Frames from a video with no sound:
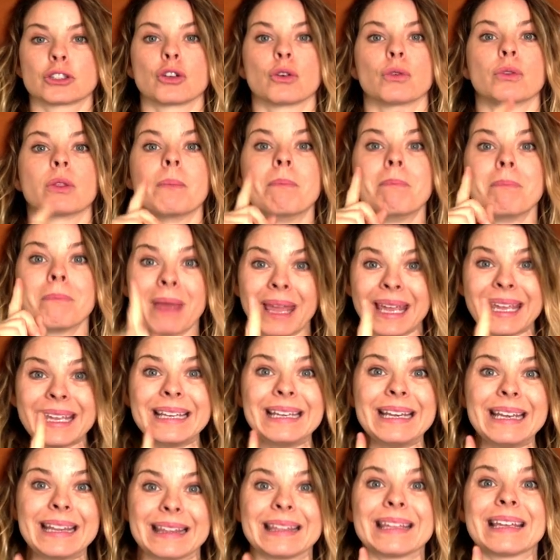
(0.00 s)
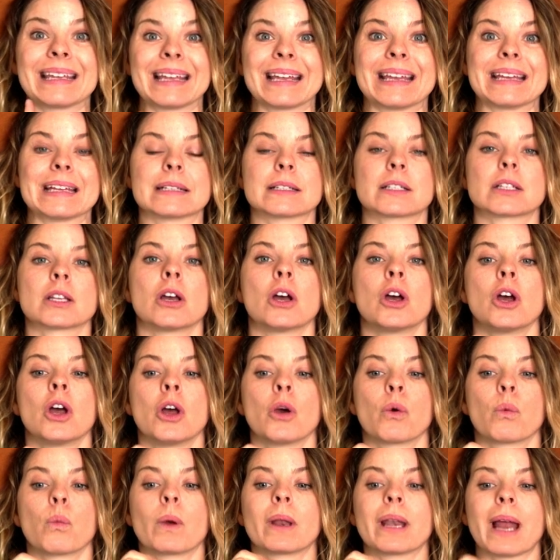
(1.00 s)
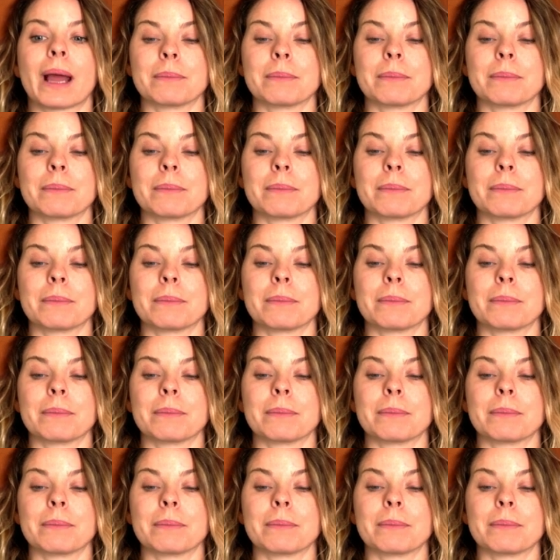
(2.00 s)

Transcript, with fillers: So the main thing is when